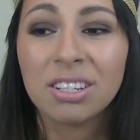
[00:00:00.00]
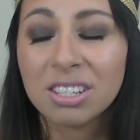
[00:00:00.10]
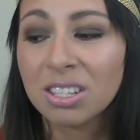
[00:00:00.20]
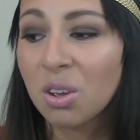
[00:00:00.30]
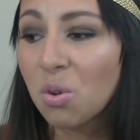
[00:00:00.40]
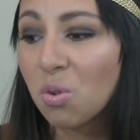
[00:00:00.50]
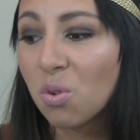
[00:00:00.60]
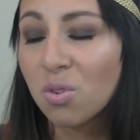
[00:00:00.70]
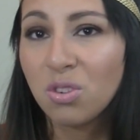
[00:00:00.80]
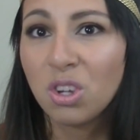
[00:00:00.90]

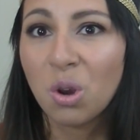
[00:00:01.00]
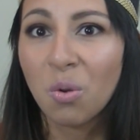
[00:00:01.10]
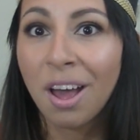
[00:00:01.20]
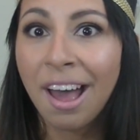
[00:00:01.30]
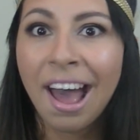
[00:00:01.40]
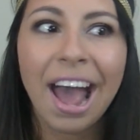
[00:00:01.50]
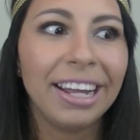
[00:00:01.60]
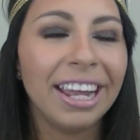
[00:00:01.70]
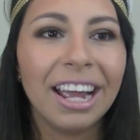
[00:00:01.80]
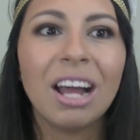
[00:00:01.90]
So, you know,
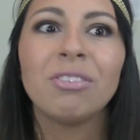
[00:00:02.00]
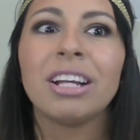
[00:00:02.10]
I can't have,